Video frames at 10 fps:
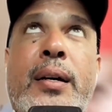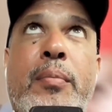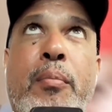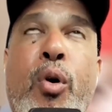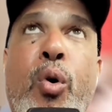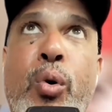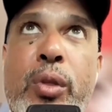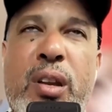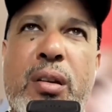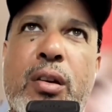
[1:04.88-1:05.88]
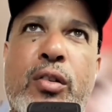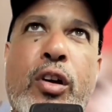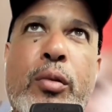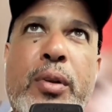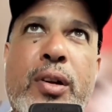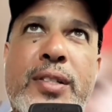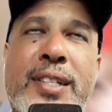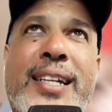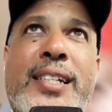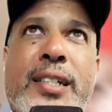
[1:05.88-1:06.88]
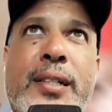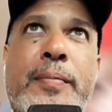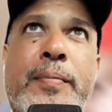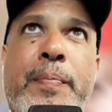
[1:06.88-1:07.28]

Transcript: more than globalization,